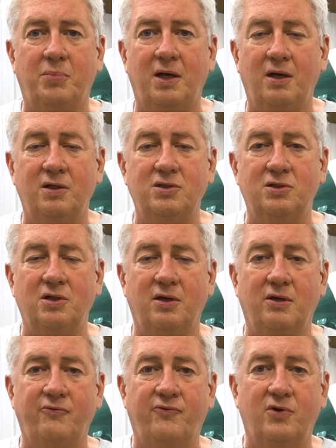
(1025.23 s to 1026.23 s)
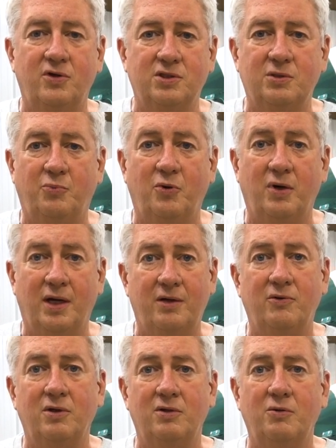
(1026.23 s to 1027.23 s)
page for your support. I
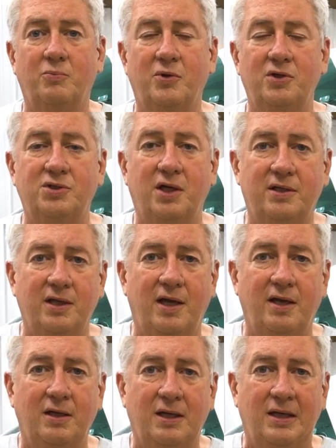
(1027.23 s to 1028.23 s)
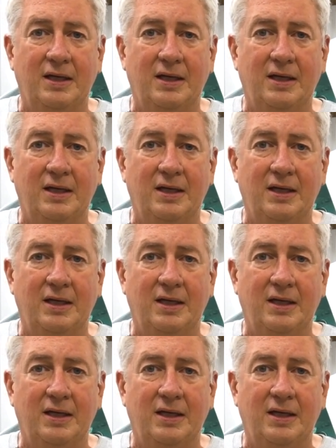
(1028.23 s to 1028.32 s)
really do appreciate that.